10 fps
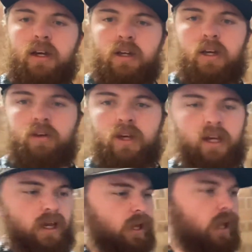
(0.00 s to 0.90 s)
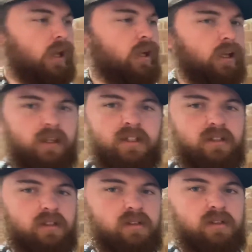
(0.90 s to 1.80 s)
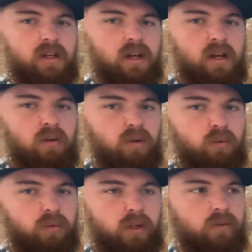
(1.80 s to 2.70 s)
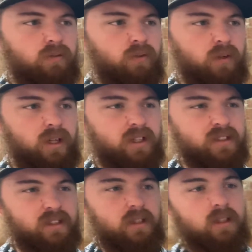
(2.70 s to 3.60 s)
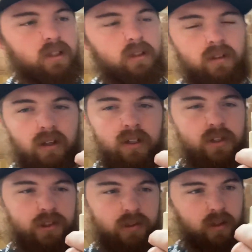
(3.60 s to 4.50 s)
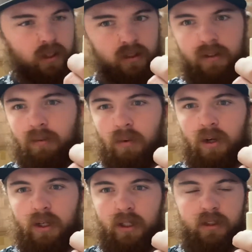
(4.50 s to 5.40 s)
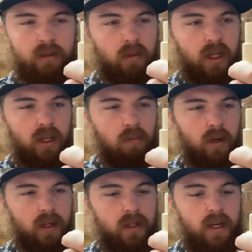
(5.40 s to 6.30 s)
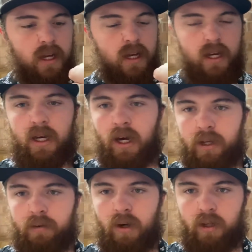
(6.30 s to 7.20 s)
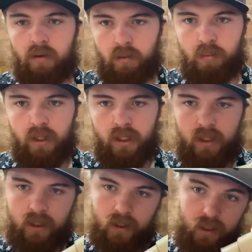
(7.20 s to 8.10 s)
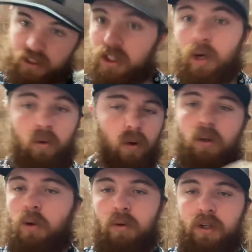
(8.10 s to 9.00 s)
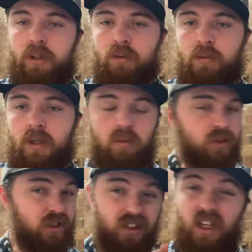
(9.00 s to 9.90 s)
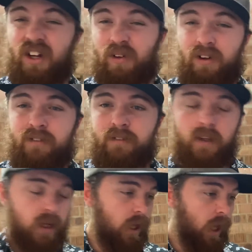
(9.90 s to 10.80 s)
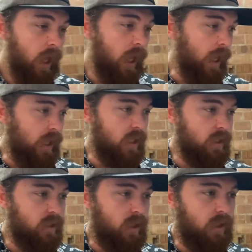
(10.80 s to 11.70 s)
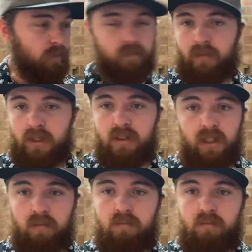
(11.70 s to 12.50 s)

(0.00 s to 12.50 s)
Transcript: Okay, and this is what we were going for. It's not as straight as I wanted it to be, but I'd rather it be, all I wanted it to be was just cut off, and it did